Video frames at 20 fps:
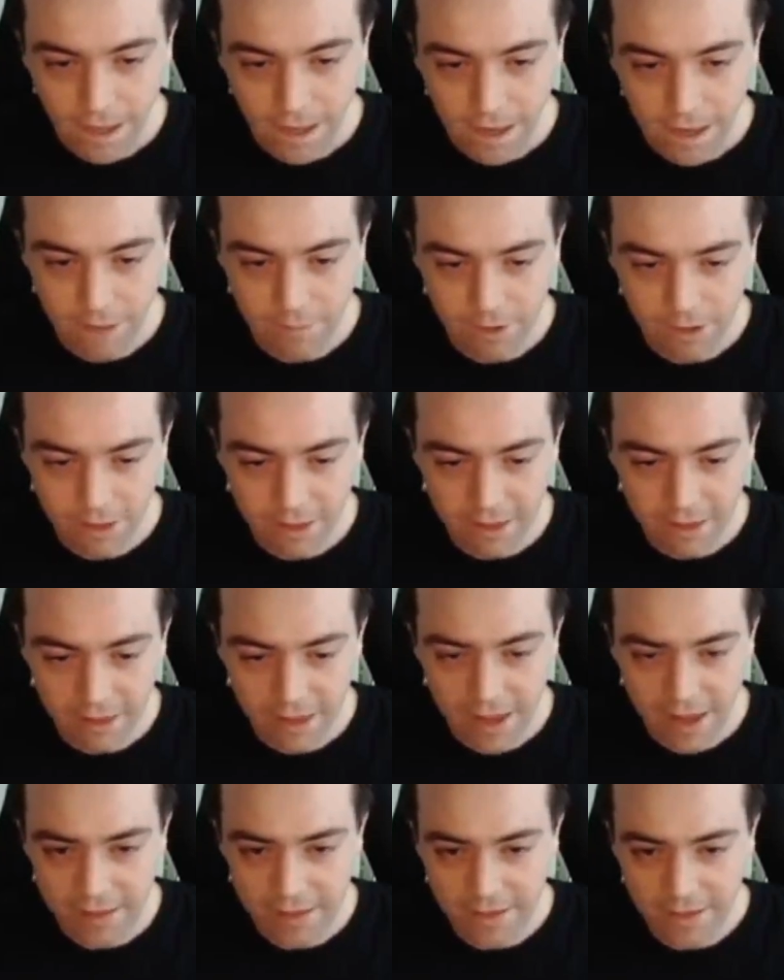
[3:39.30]
But other than
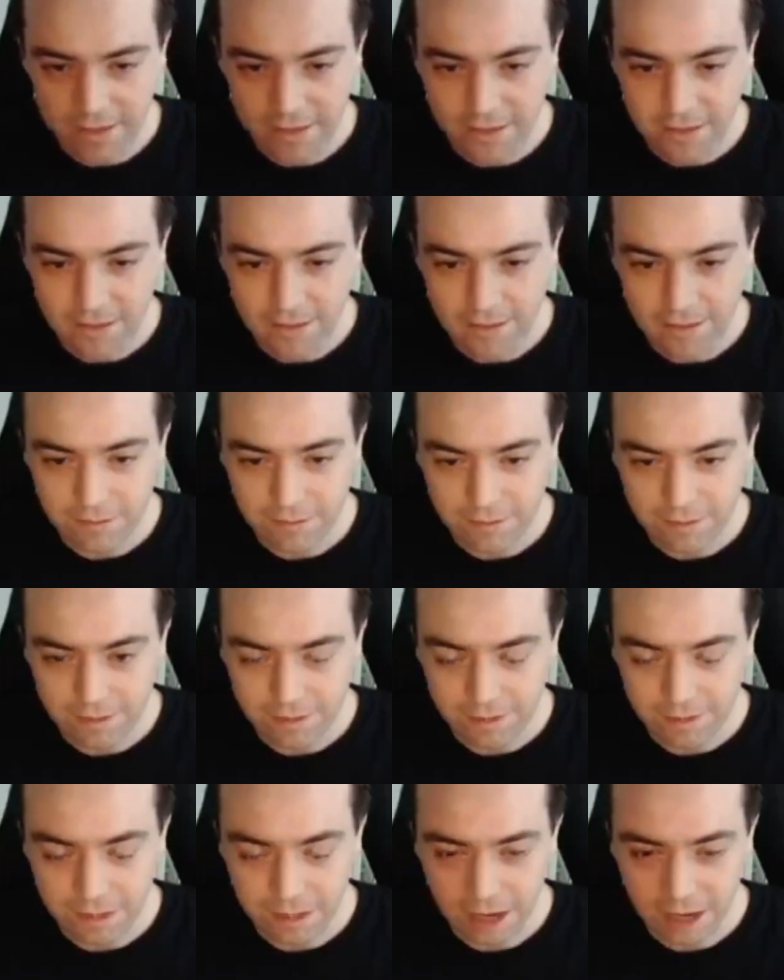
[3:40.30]
that, this is
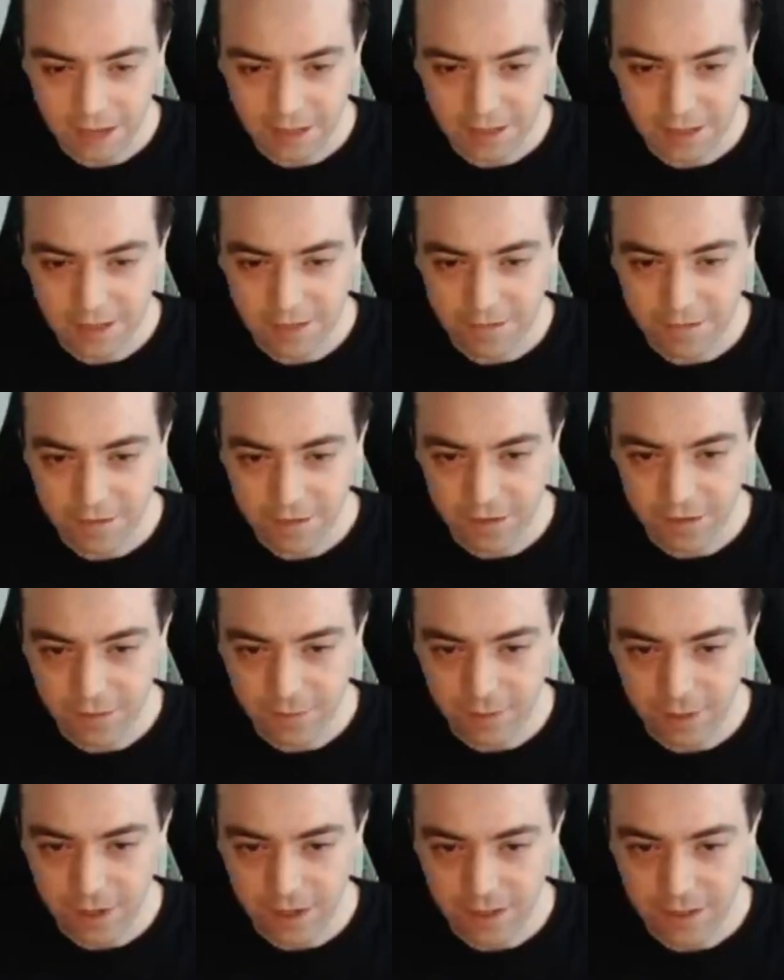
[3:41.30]
kind of just the first
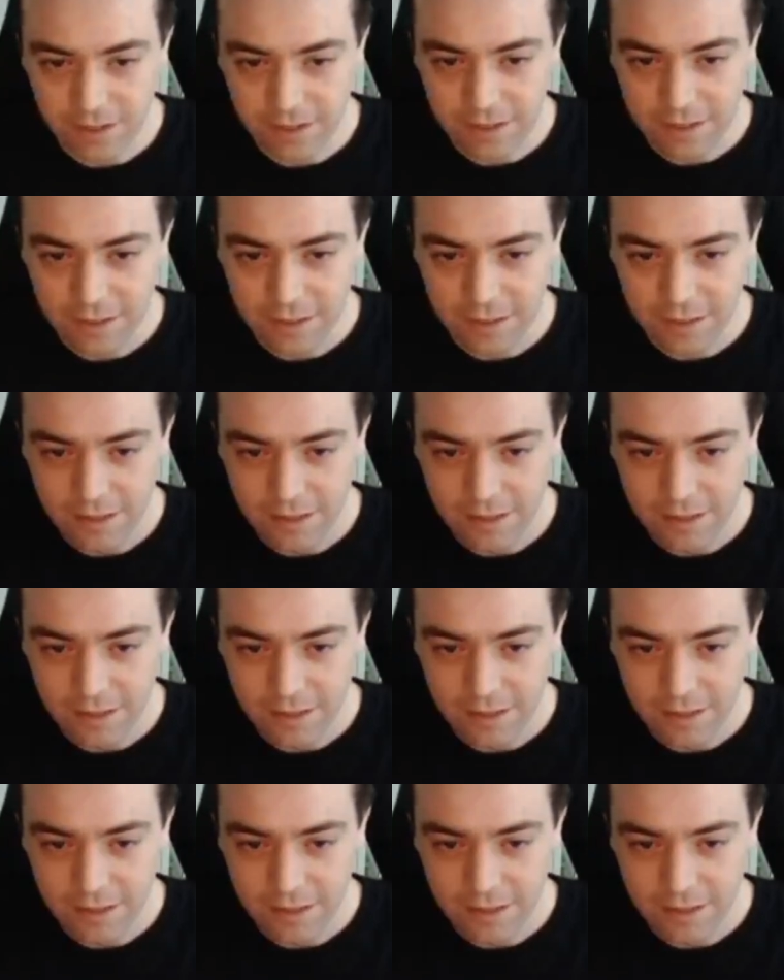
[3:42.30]
boss.